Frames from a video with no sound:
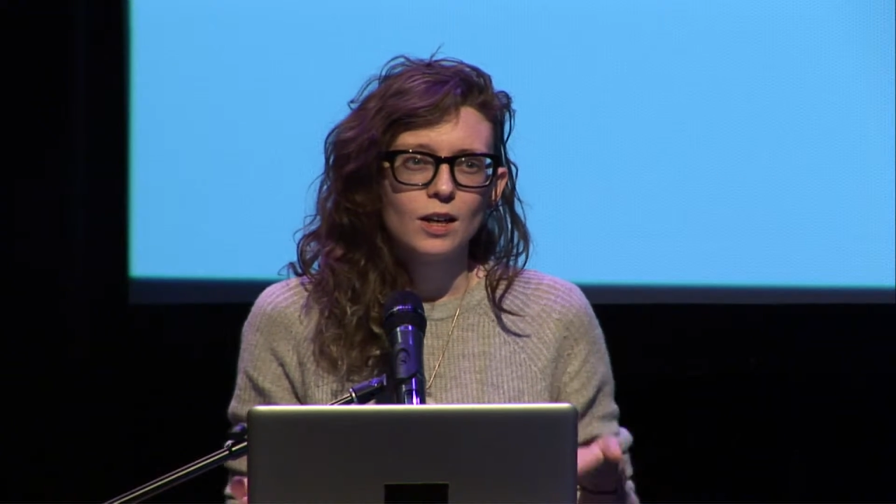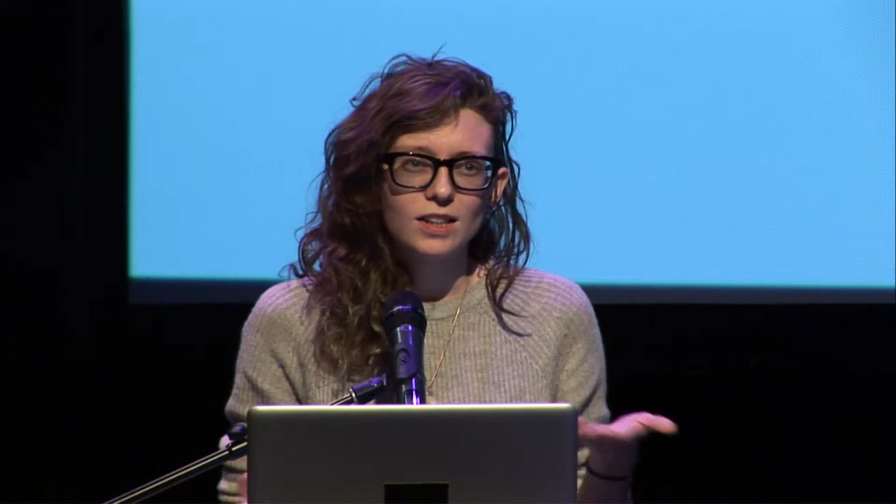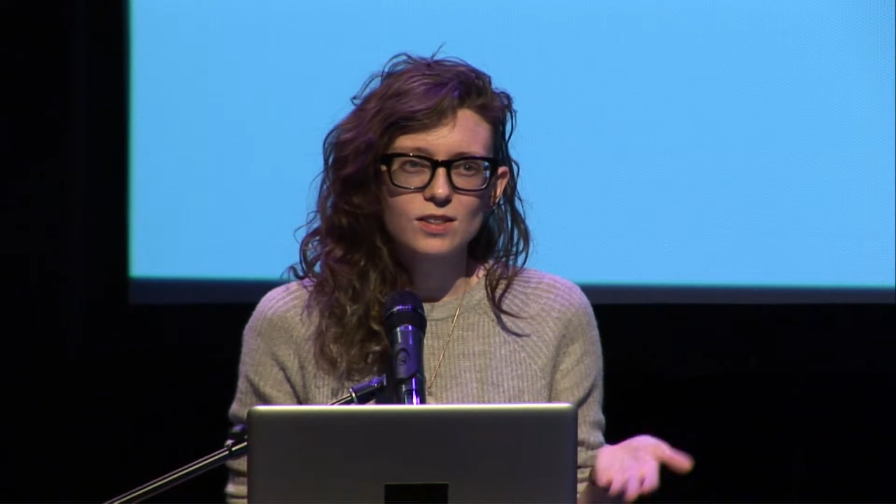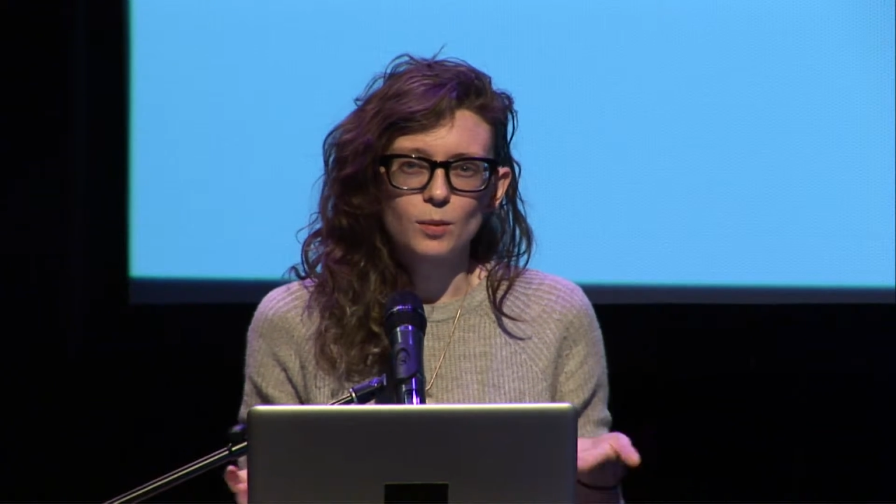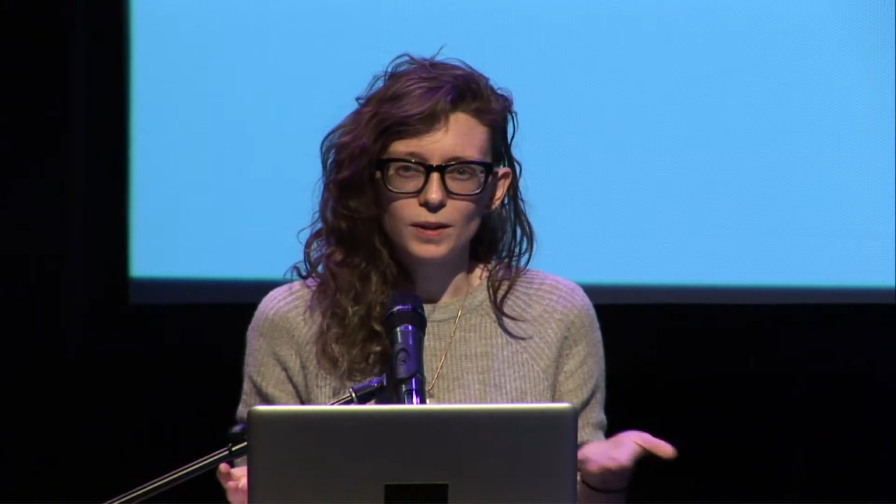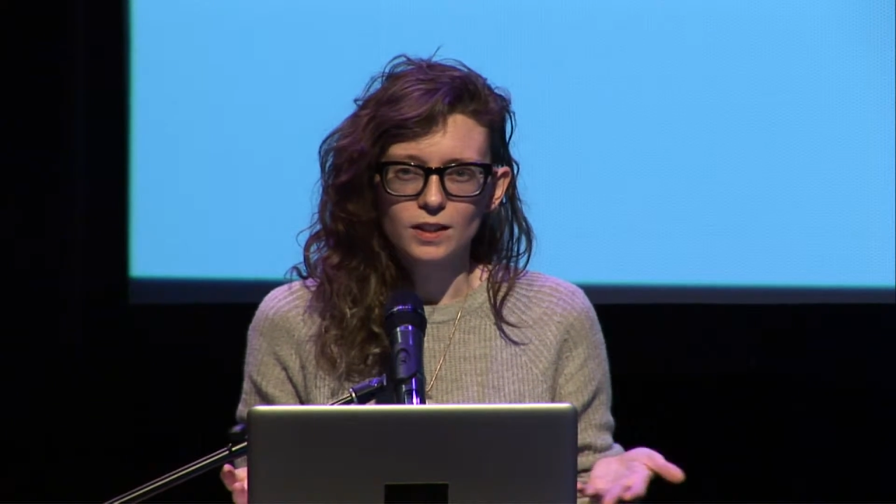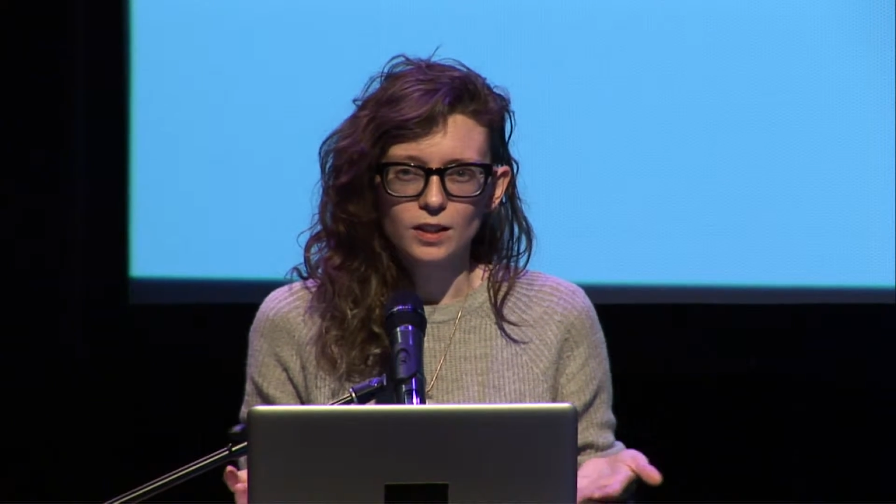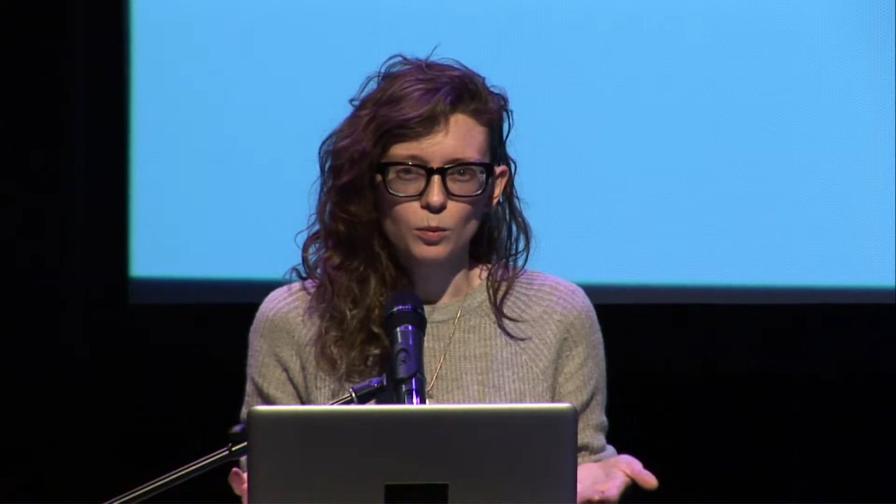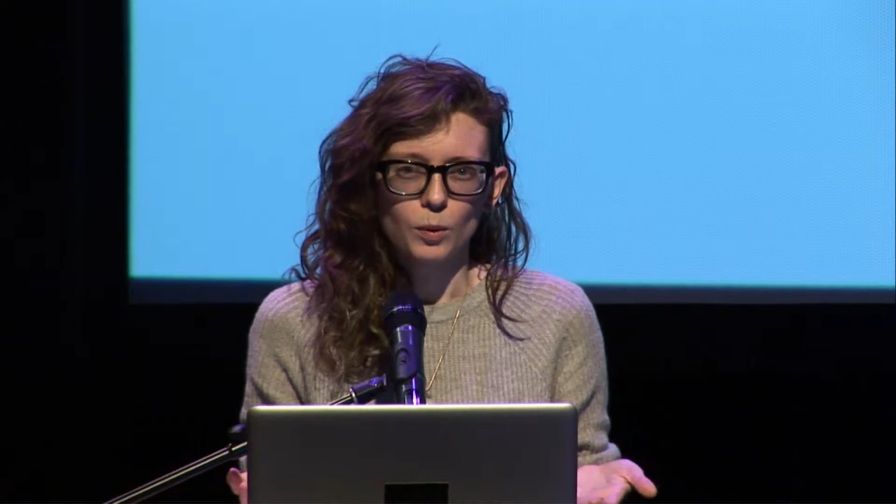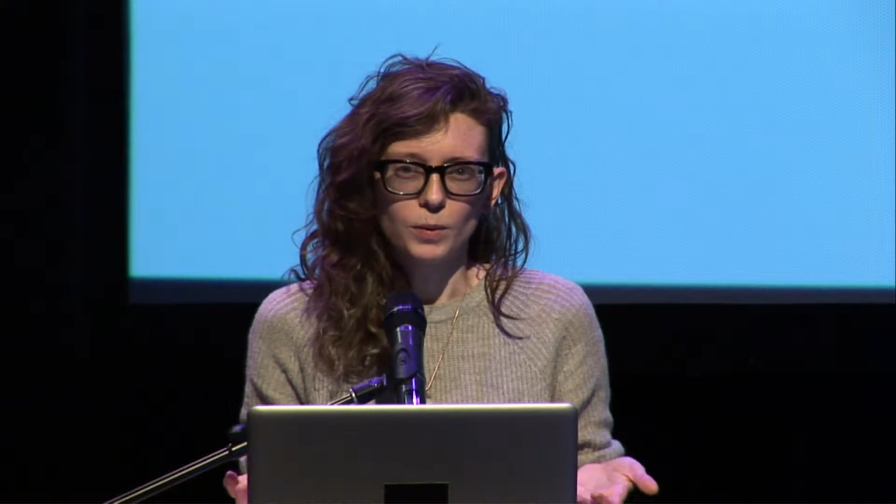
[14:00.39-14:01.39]
it's not really
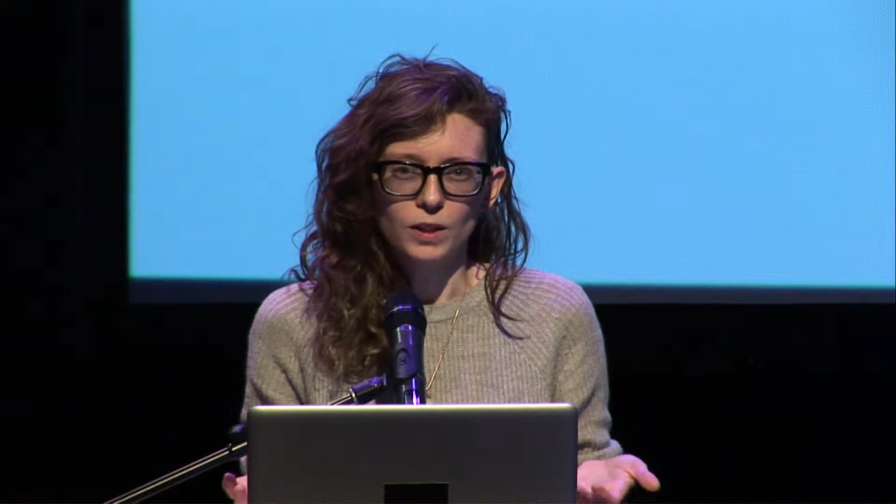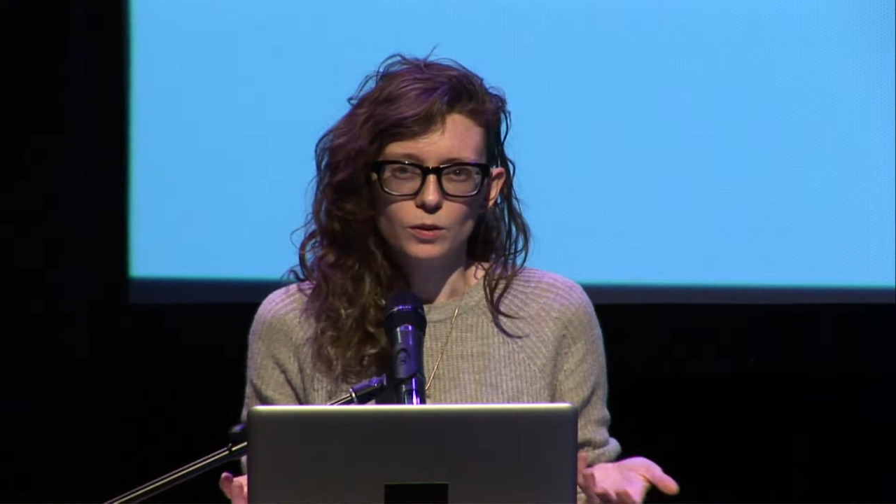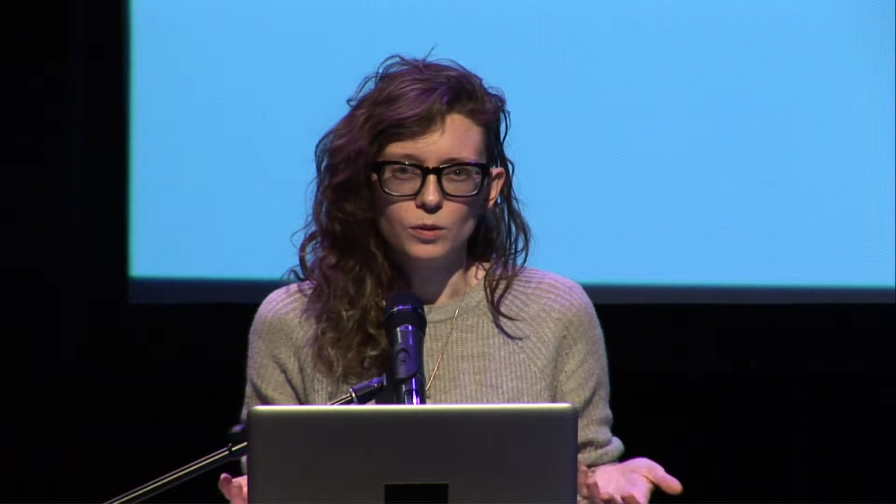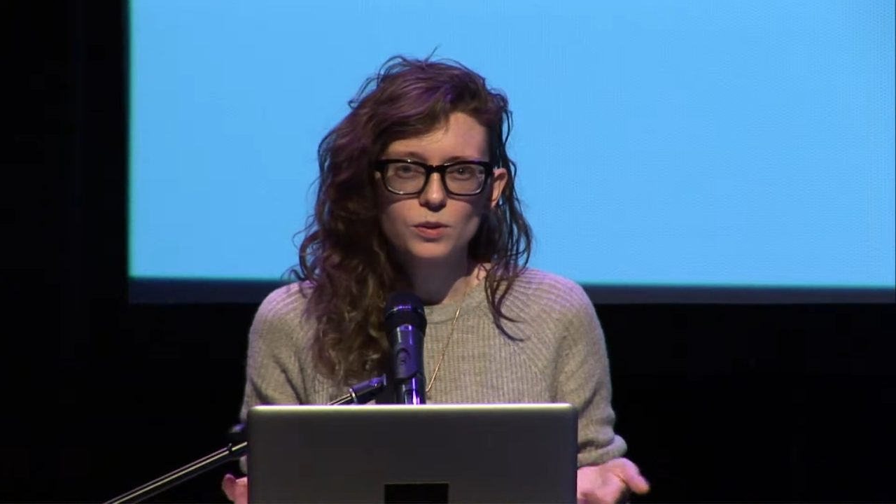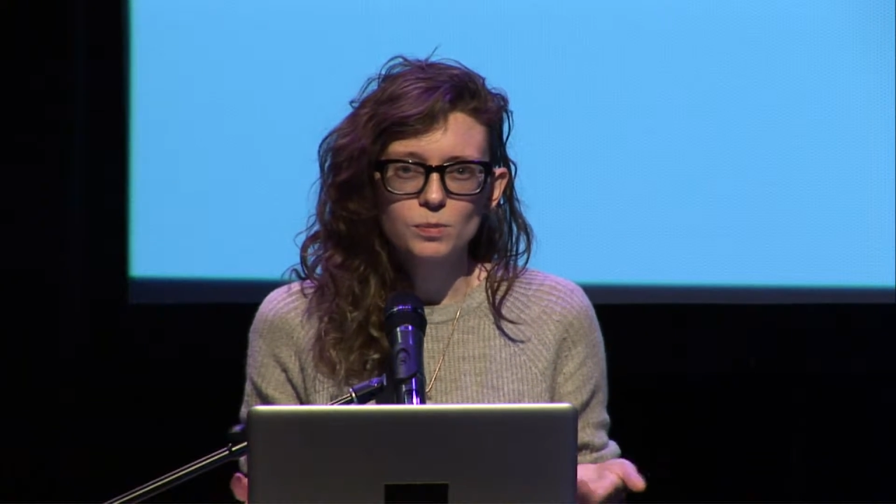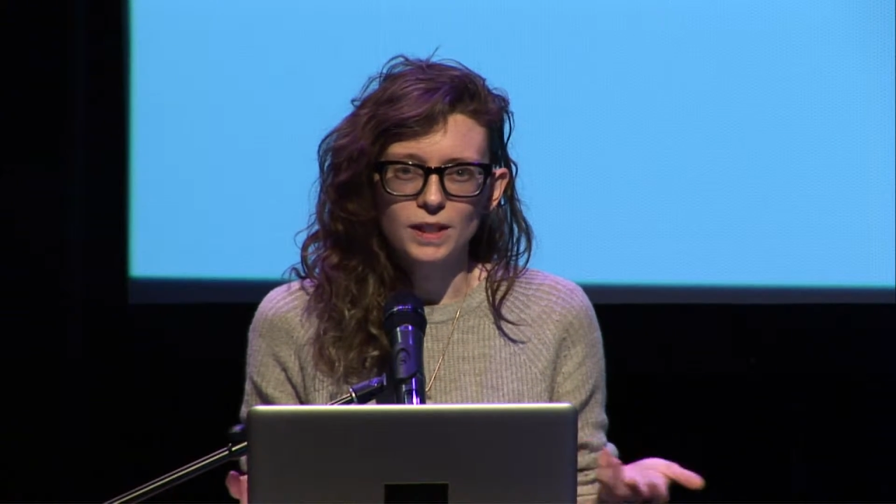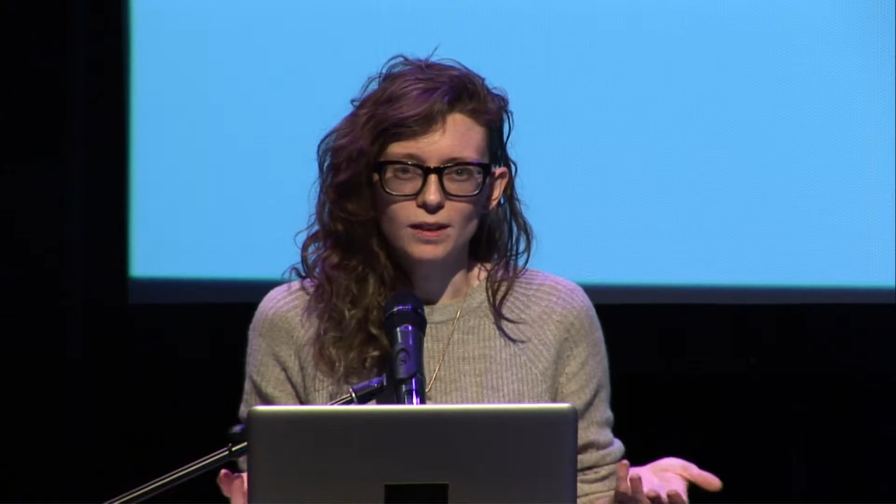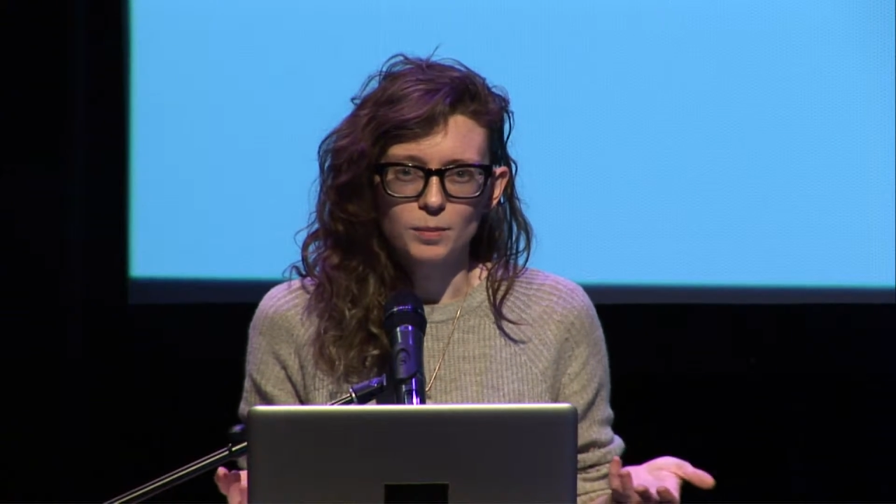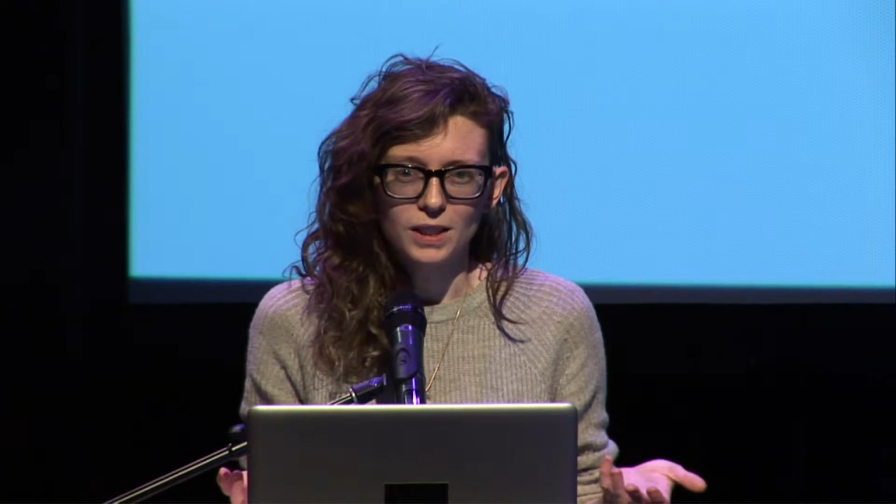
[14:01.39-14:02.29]
clear what we lose by not